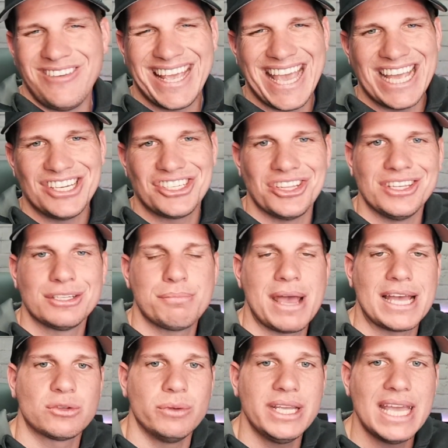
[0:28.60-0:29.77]
vacation this
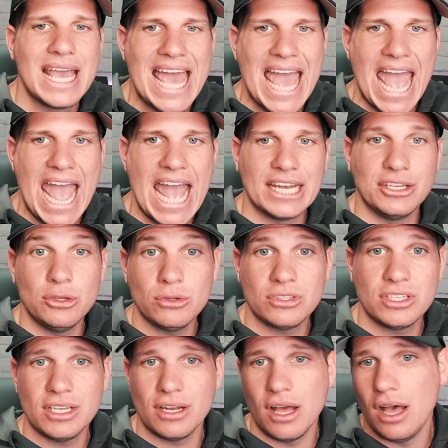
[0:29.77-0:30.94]
past week and
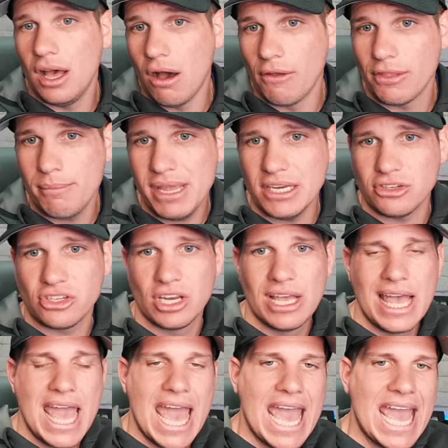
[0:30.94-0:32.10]
used it uh, on the beach.
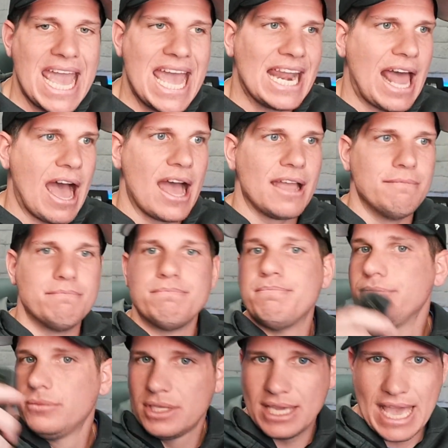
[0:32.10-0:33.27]
And I
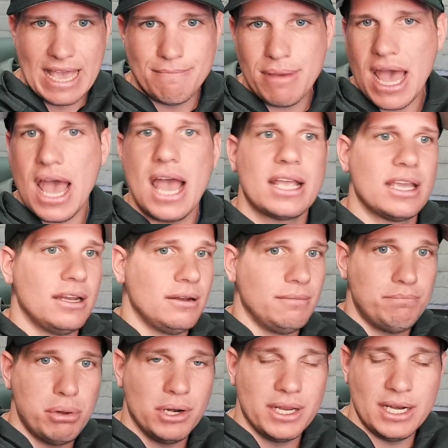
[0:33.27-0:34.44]
came back
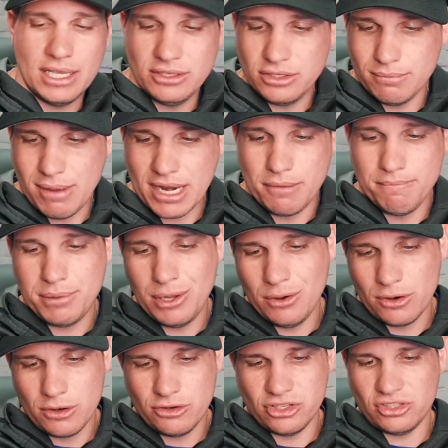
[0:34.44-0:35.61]
and put it into my
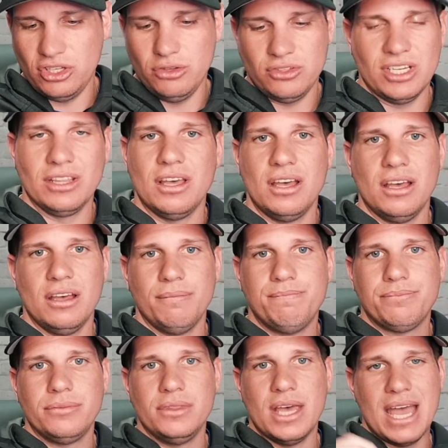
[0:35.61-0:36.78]
computer just using the,
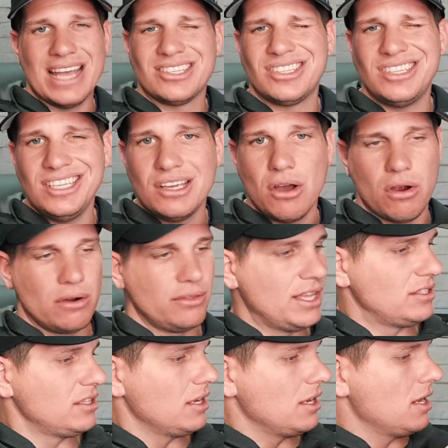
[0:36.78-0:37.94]
the SD card
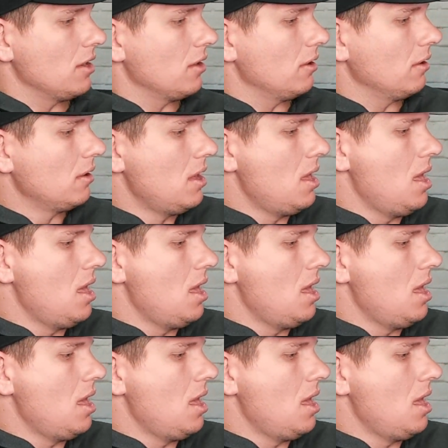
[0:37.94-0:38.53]
that's in here